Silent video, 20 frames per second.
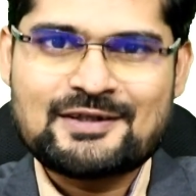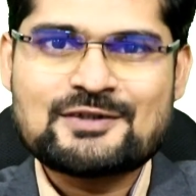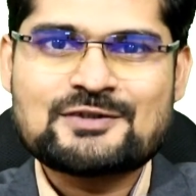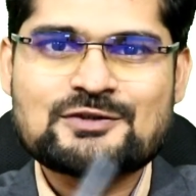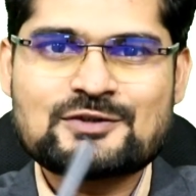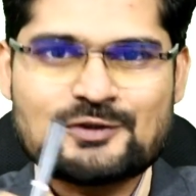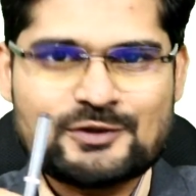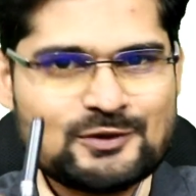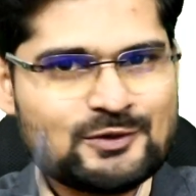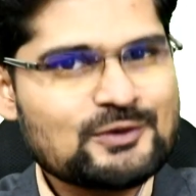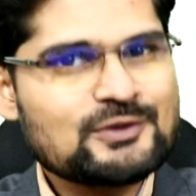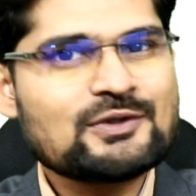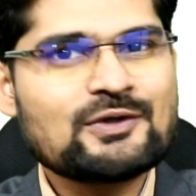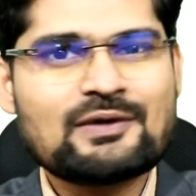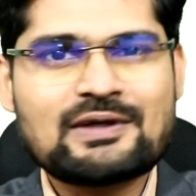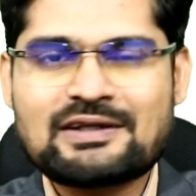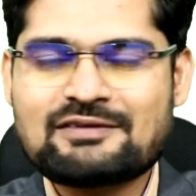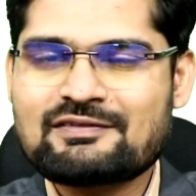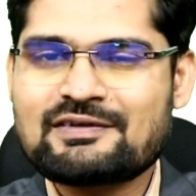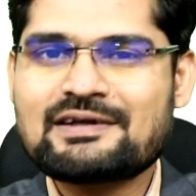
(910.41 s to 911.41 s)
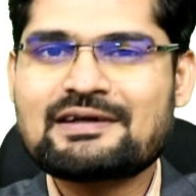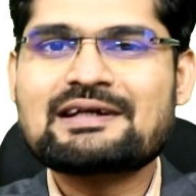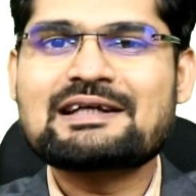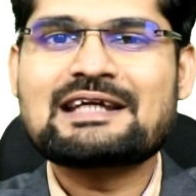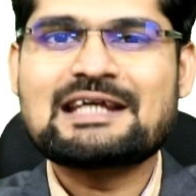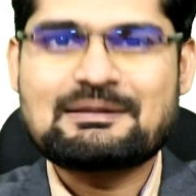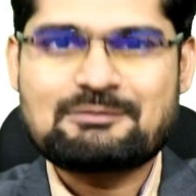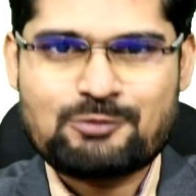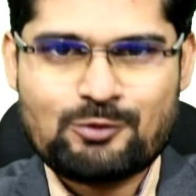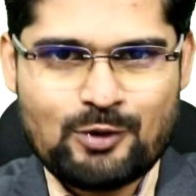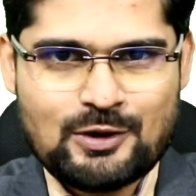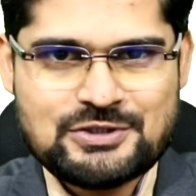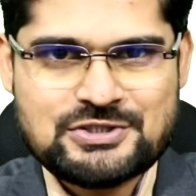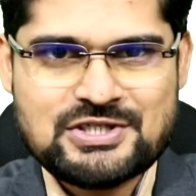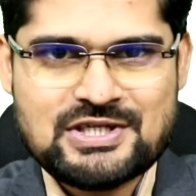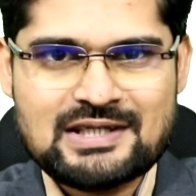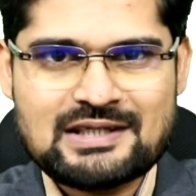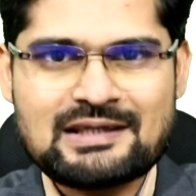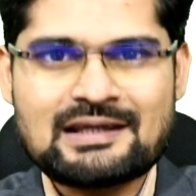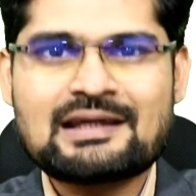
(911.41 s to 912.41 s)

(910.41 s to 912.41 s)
So don't go anywhere, keep watching,